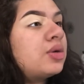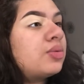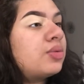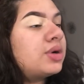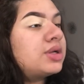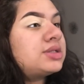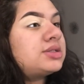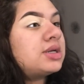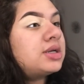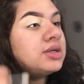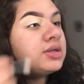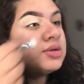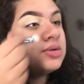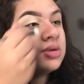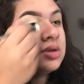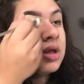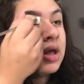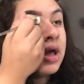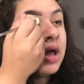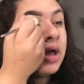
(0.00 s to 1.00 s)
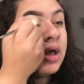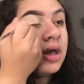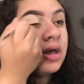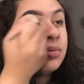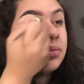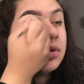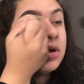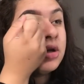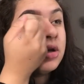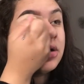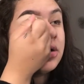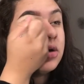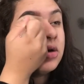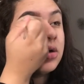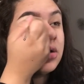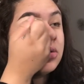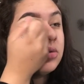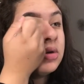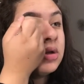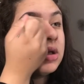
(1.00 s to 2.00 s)
once I do that, I'm gonna
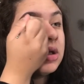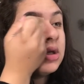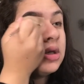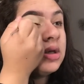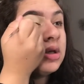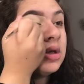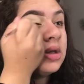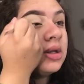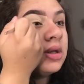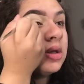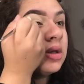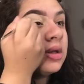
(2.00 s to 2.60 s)
go in